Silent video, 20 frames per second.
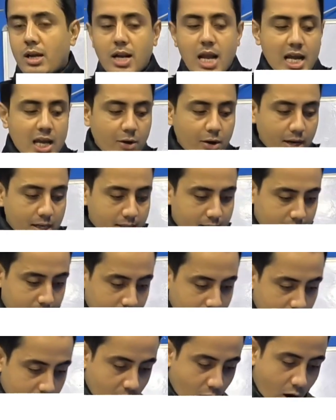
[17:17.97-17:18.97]
Like you can see
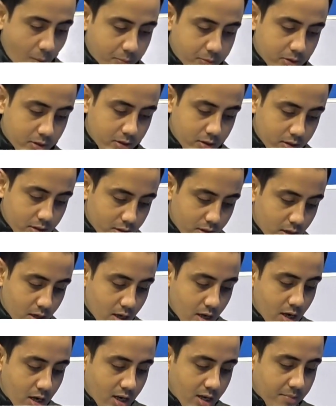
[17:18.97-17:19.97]
here the options.
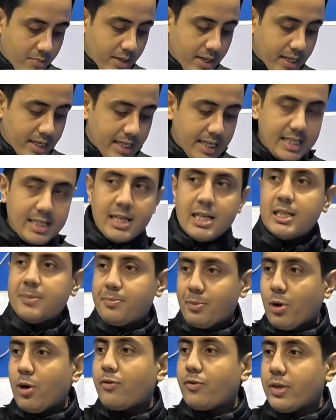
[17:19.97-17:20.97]
Number D says
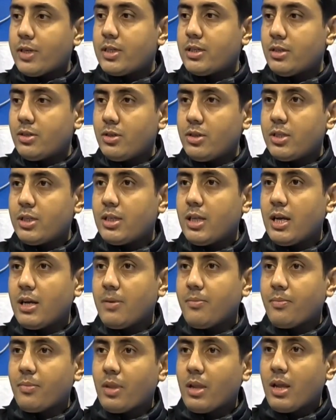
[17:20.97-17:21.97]
profits. Do you see that?
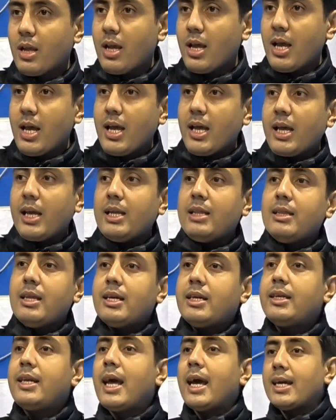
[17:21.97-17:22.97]
In
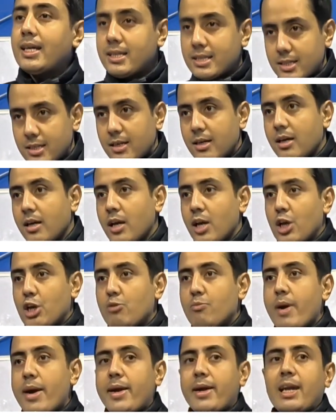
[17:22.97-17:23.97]
the text,
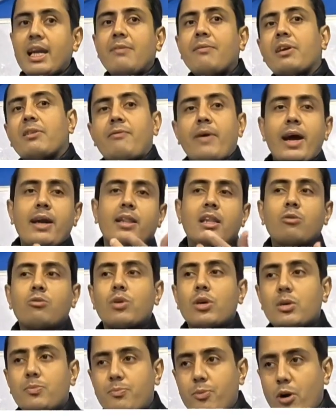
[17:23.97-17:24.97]
you might never find the
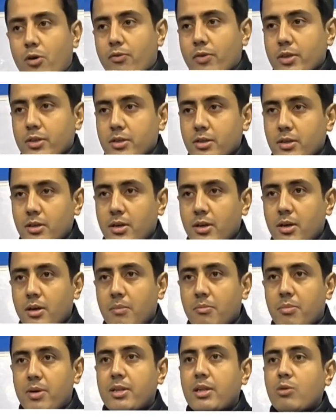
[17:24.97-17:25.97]
word profit,
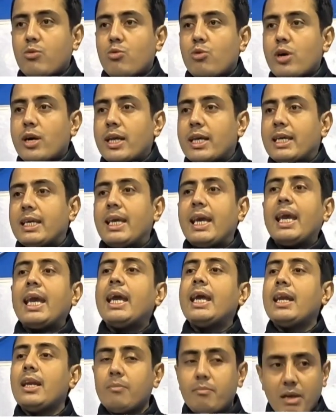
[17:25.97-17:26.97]
but the word
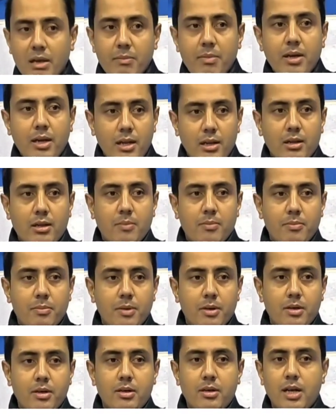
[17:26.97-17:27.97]
gain may be in
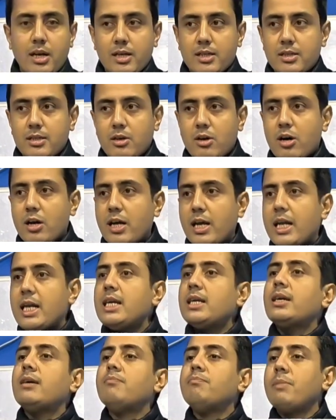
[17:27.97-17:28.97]
the text, or
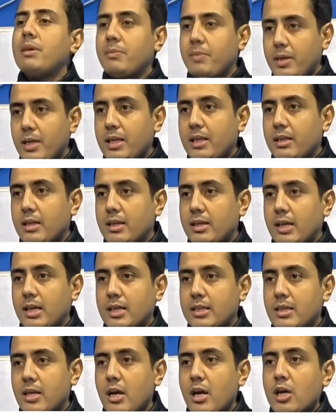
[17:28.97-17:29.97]
income may be in the
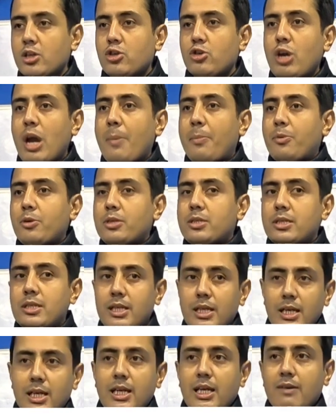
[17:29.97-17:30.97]
text. So you have to
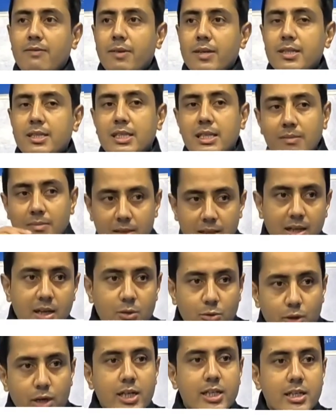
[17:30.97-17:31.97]
see if a
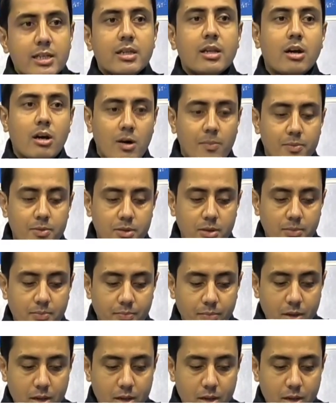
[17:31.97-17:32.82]
similar word is in the option.